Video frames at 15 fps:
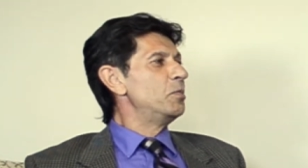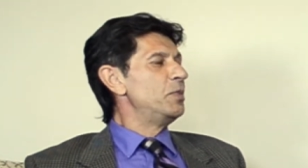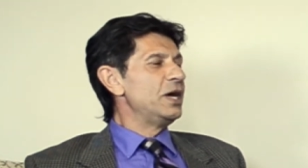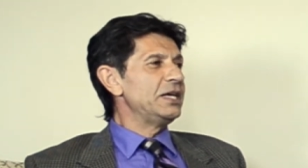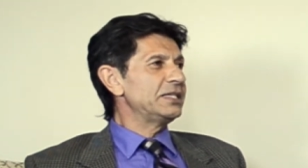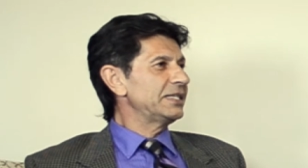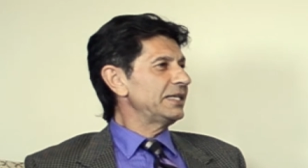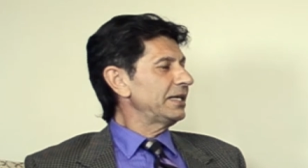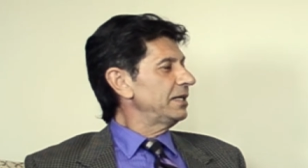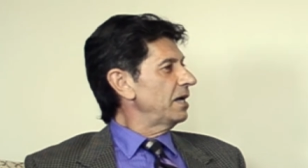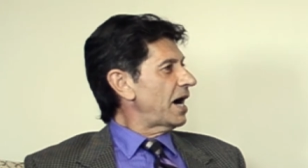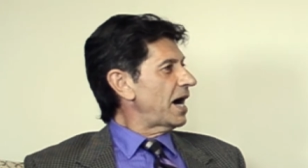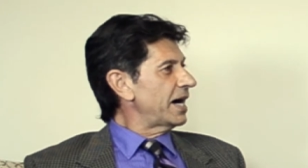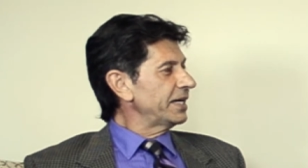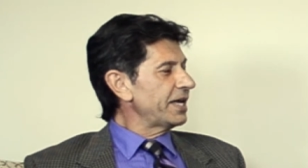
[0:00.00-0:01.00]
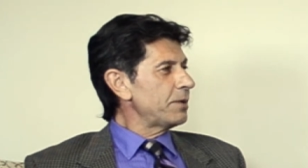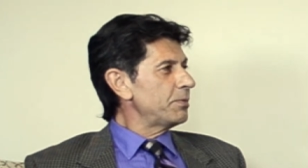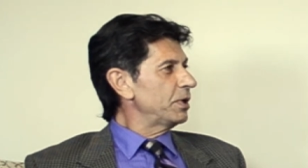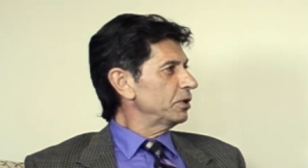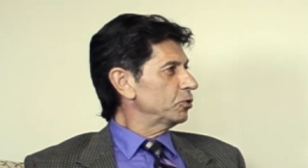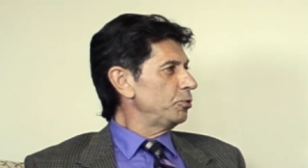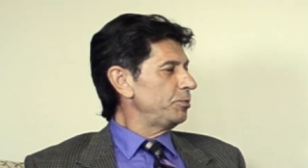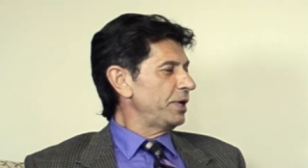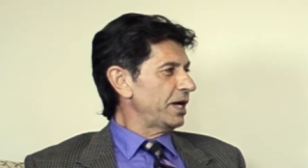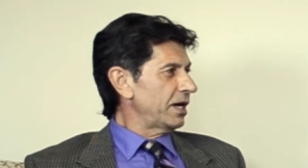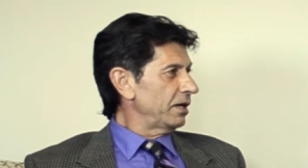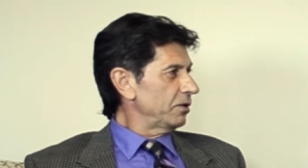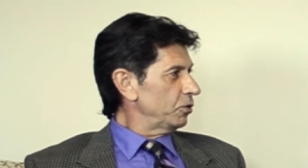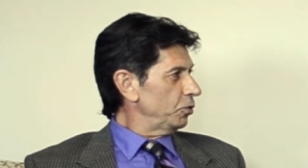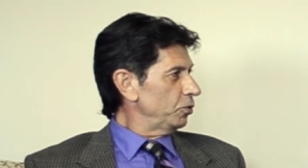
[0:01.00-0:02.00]
basically unable to
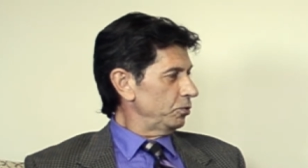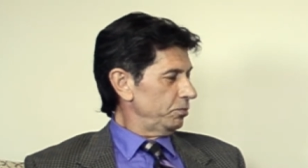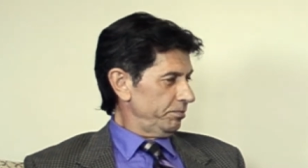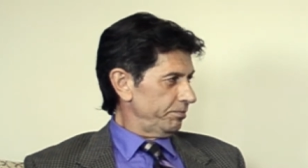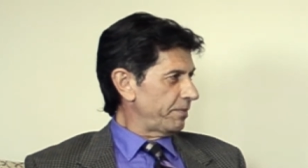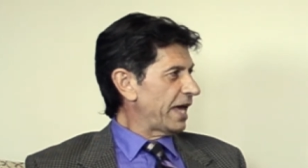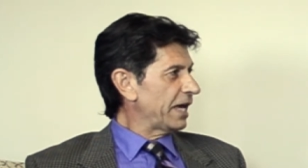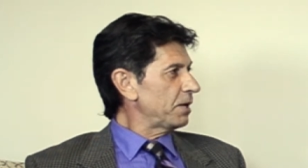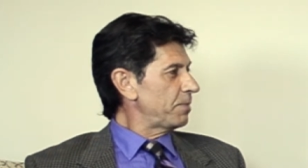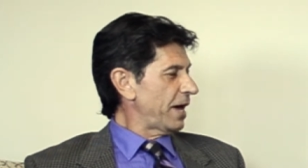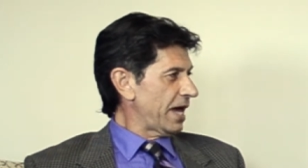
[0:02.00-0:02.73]
be to make yeah.